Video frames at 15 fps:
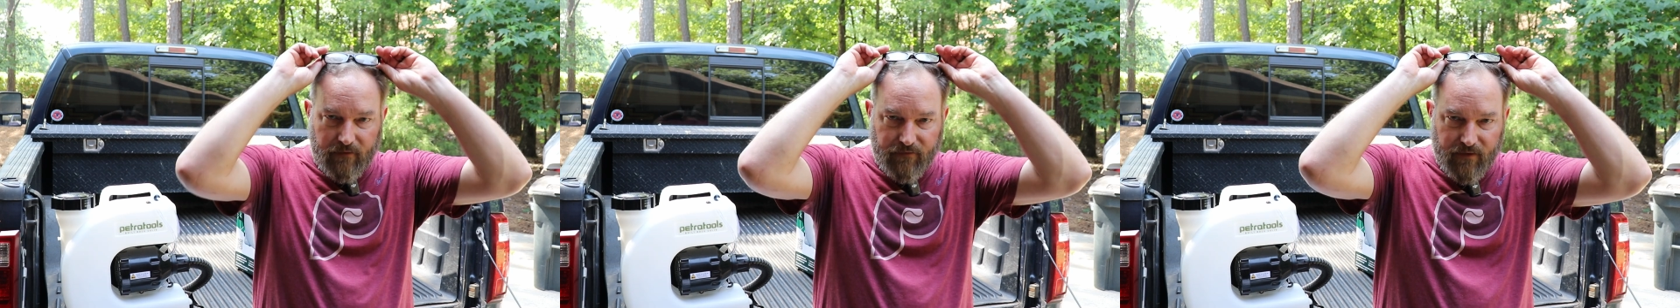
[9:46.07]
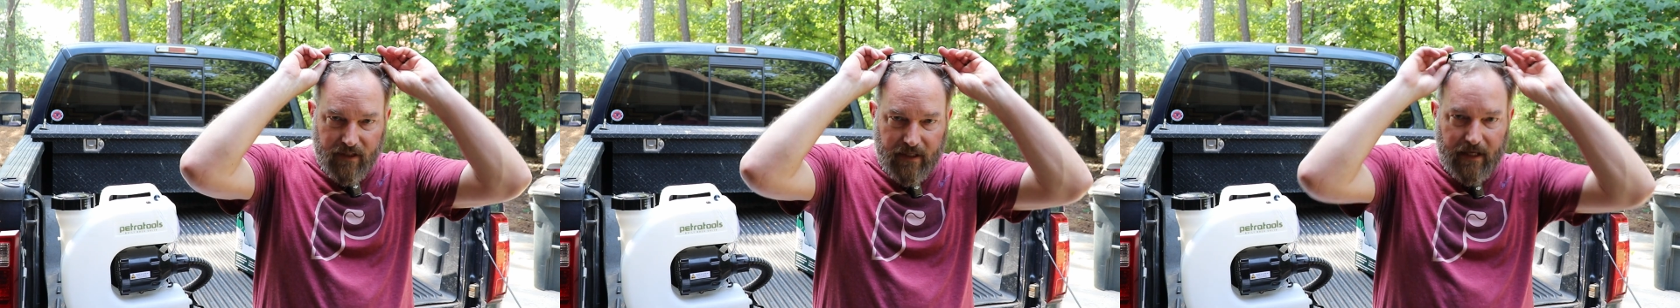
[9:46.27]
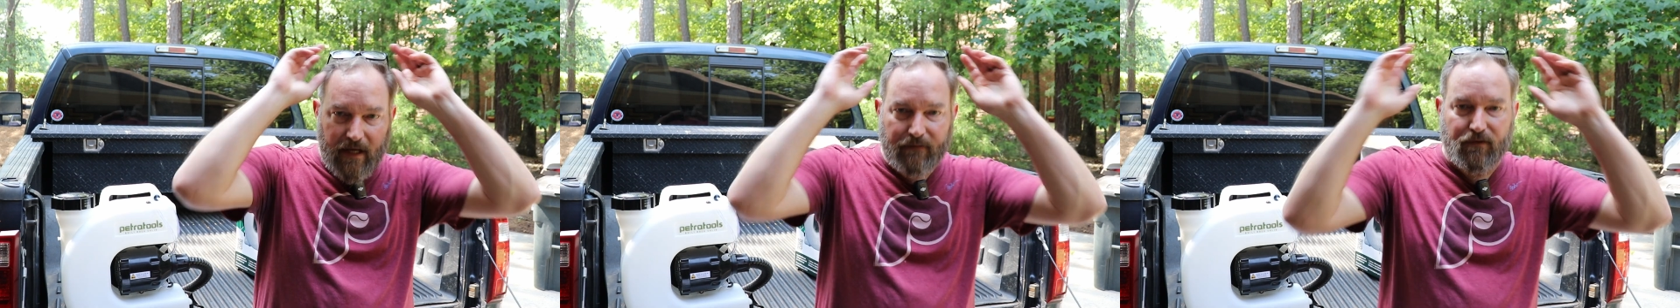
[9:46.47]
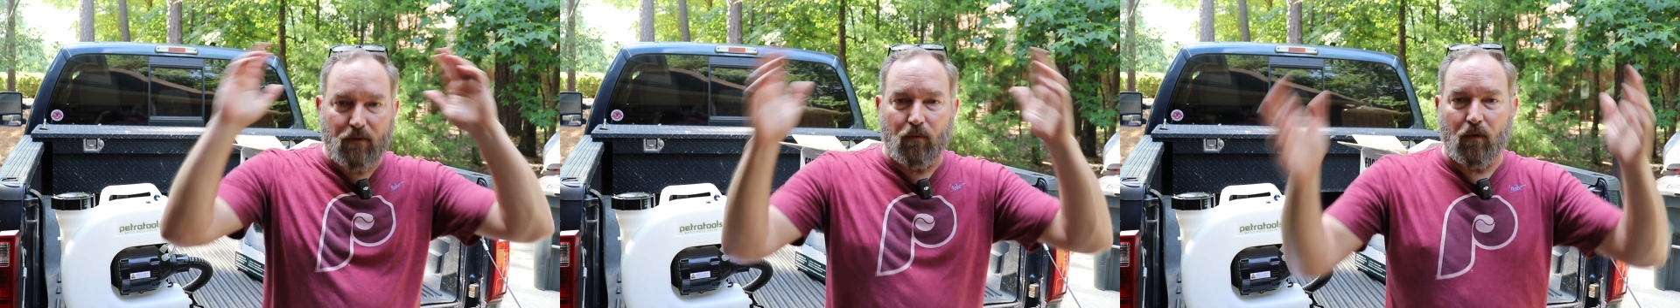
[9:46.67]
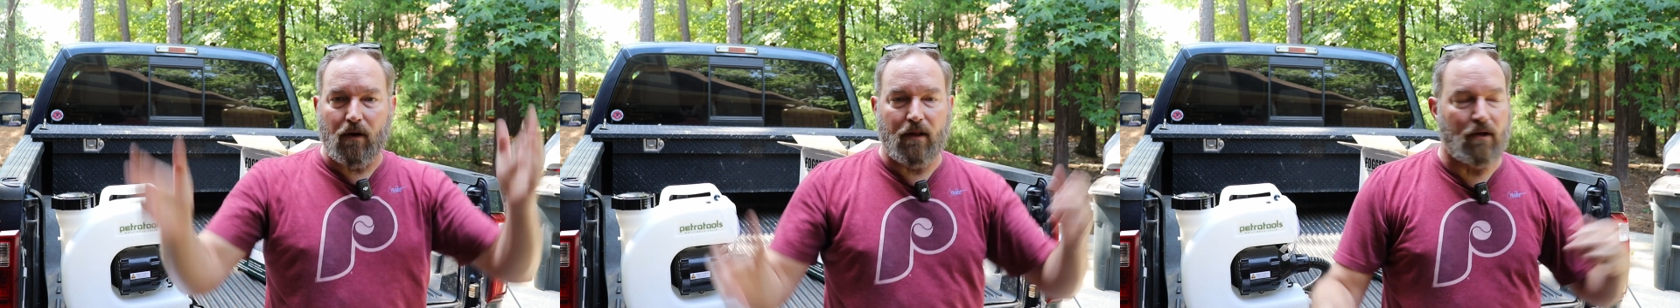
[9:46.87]
if you're
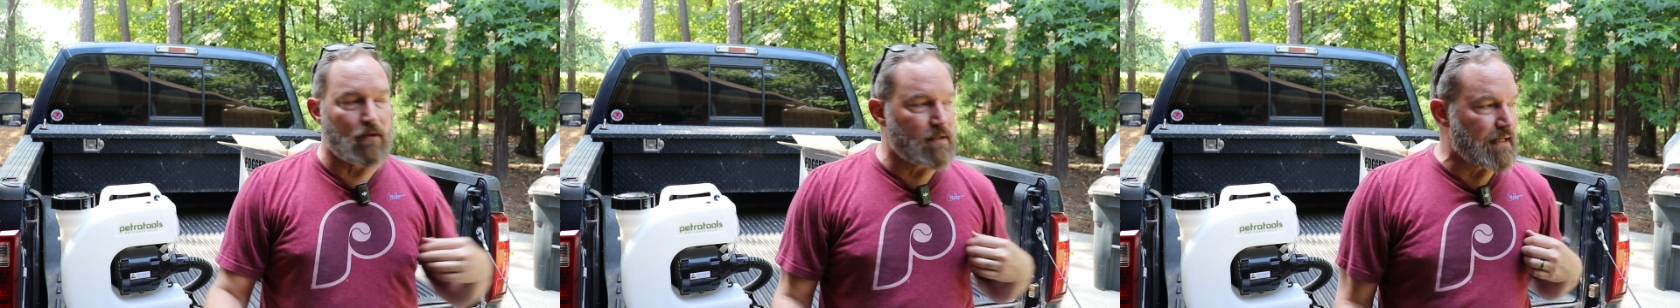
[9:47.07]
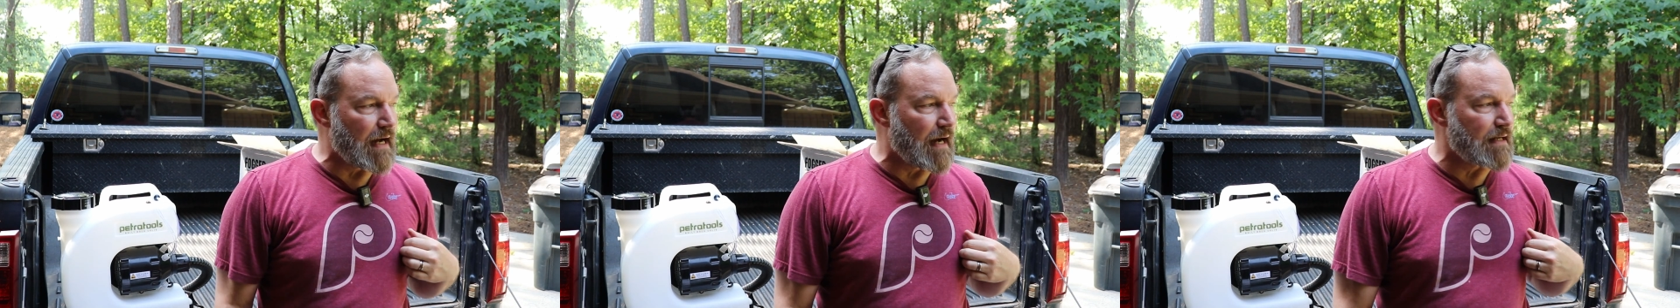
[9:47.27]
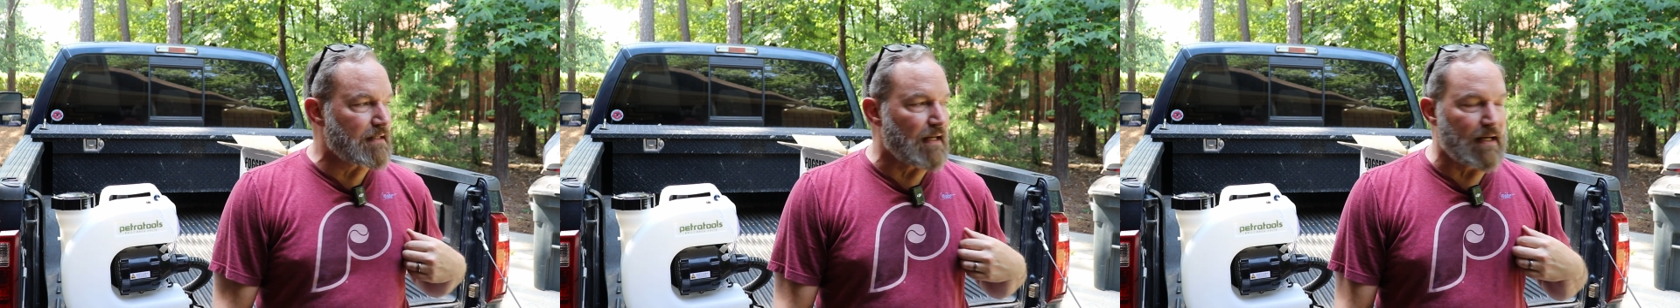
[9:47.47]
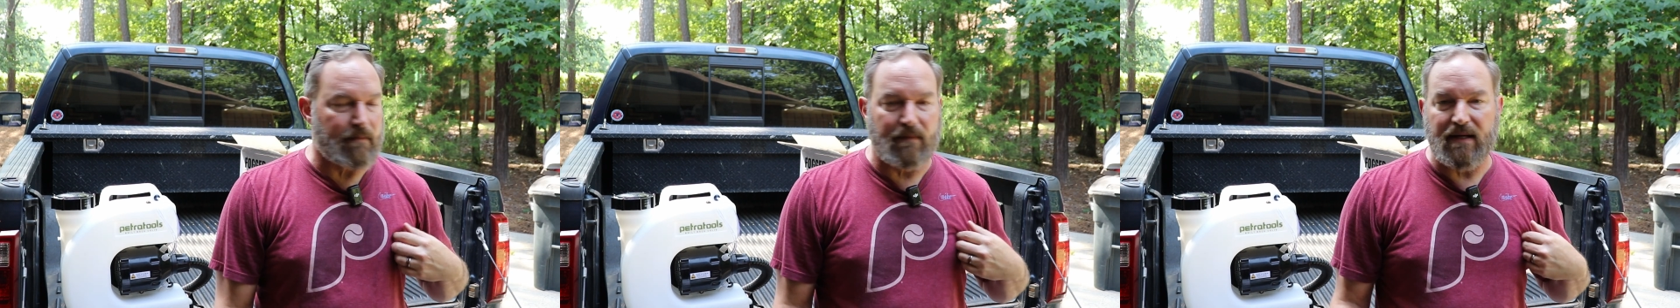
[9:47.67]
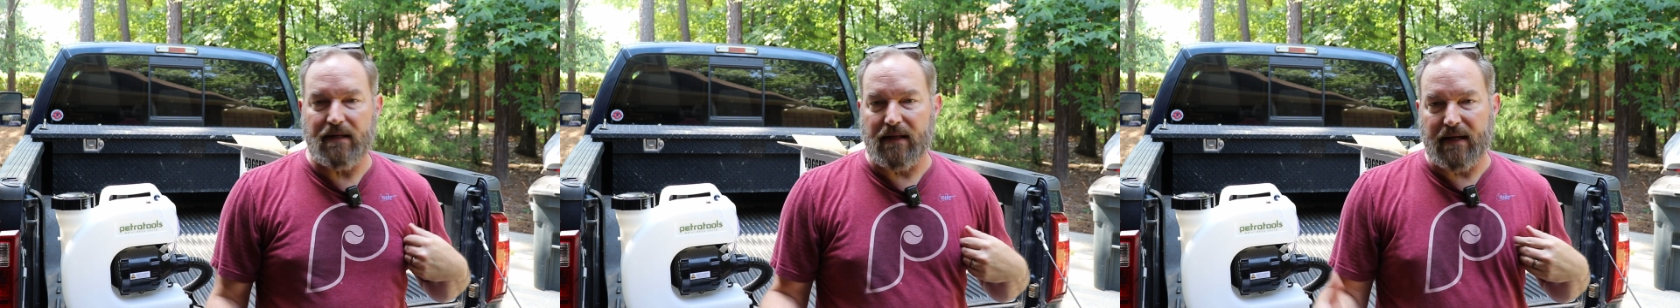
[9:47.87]
one of those guys like
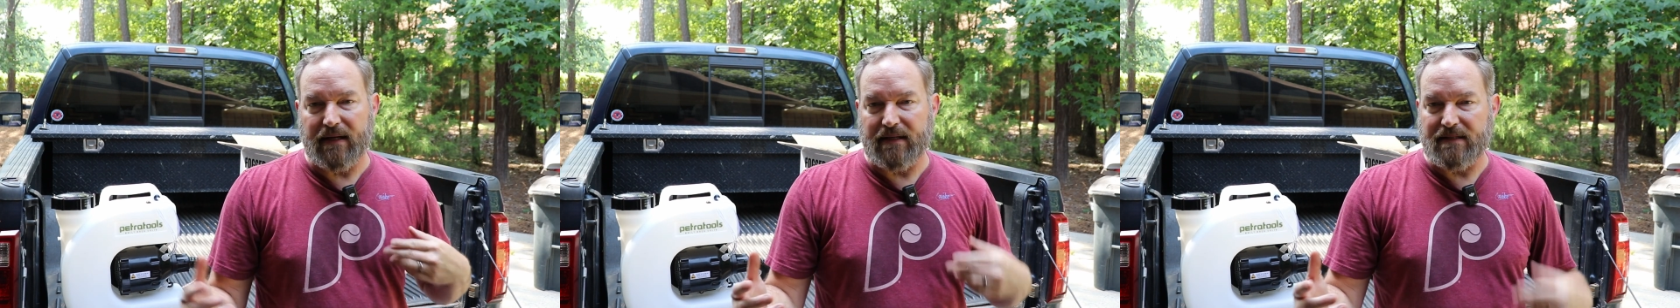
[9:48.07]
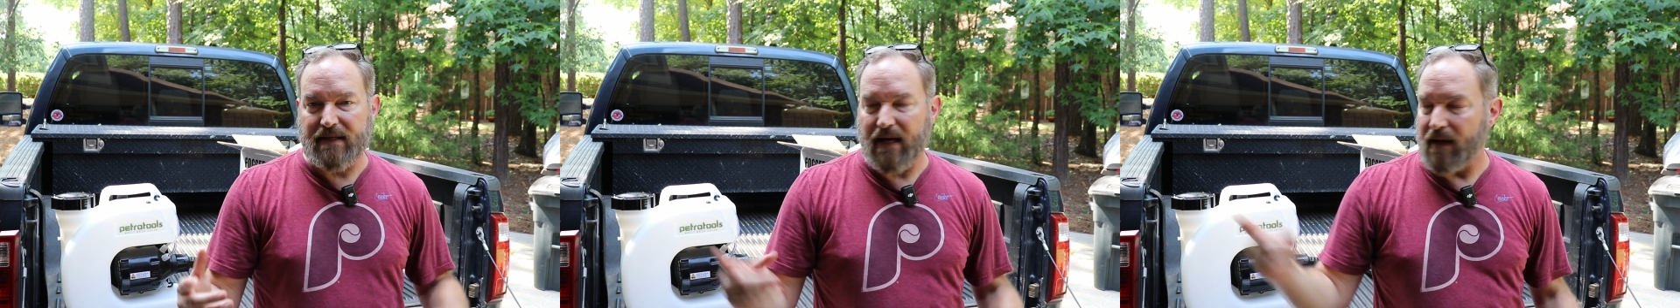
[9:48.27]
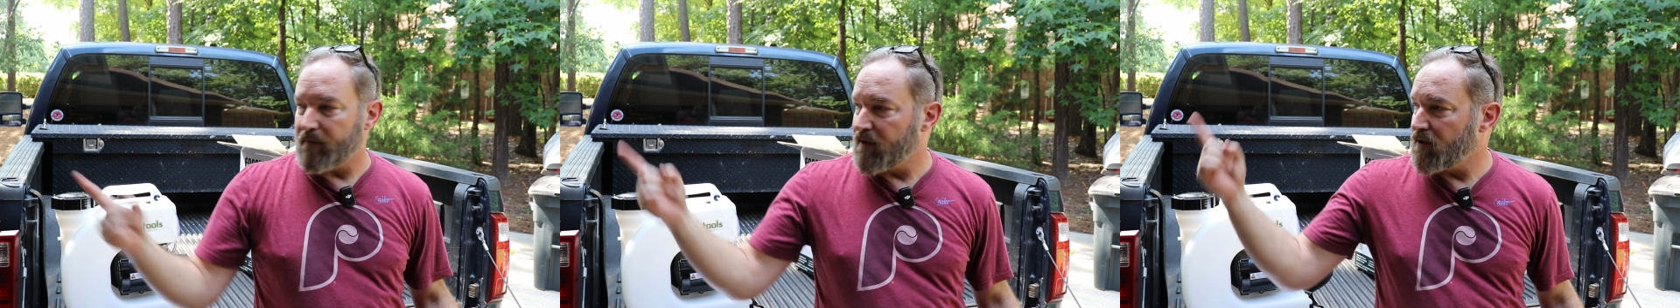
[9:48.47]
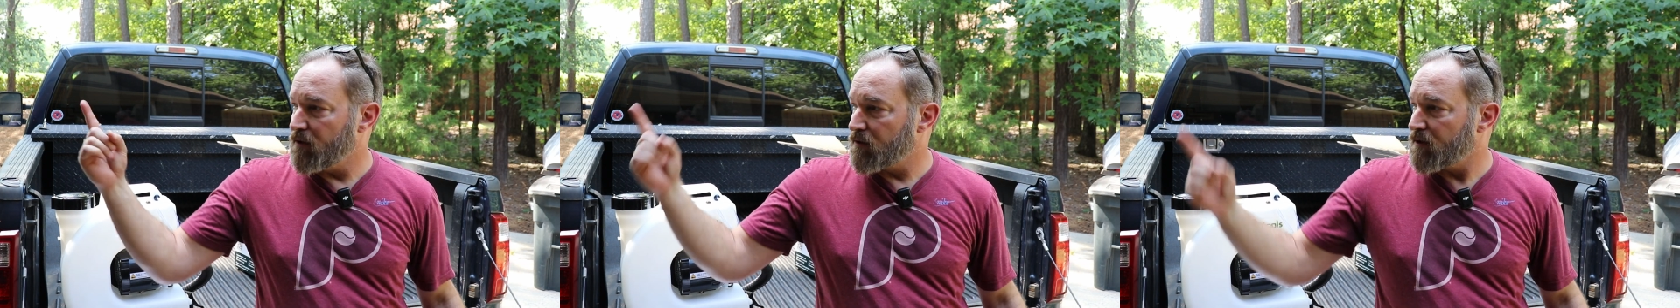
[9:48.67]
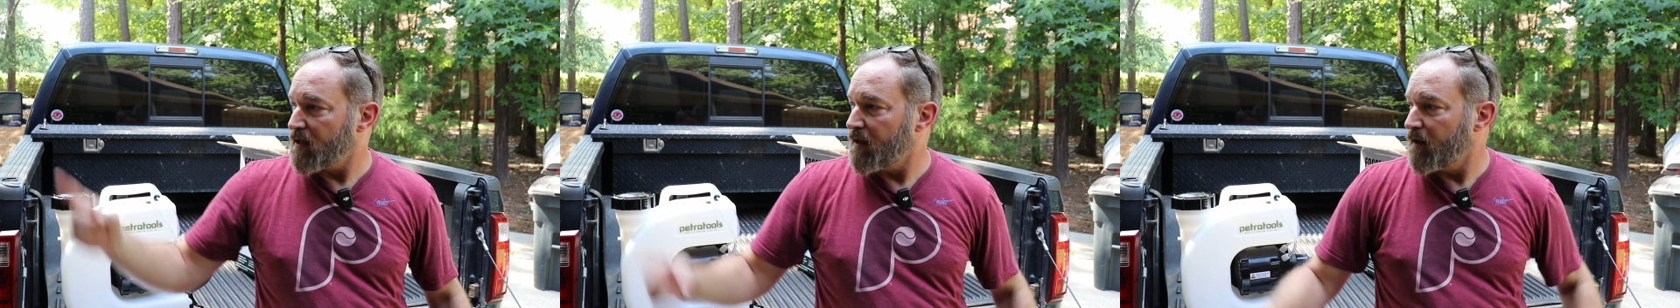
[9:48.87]
me, like I said, I've been
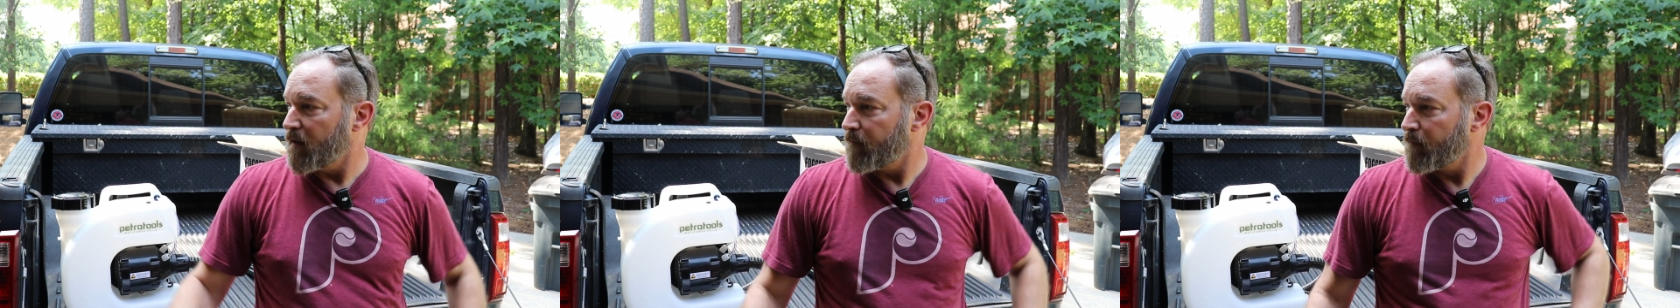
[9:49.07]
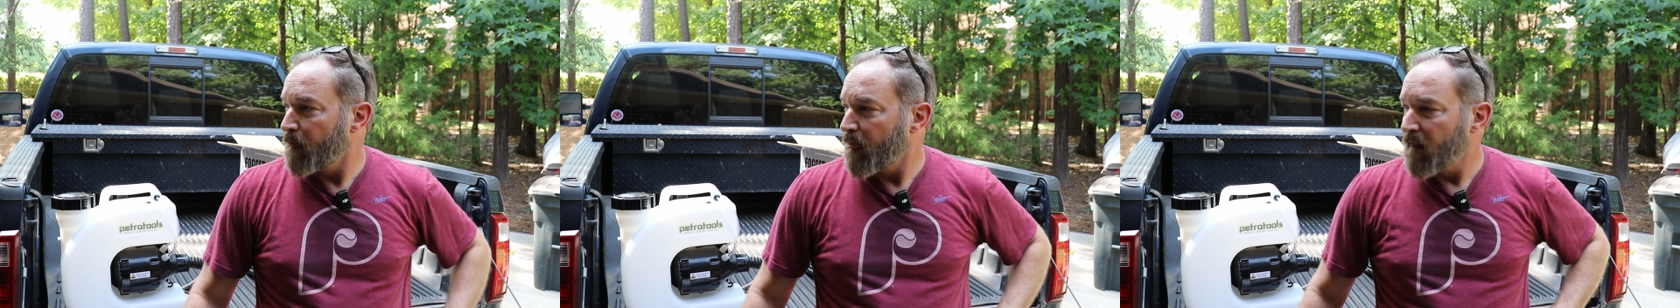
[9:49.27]
using a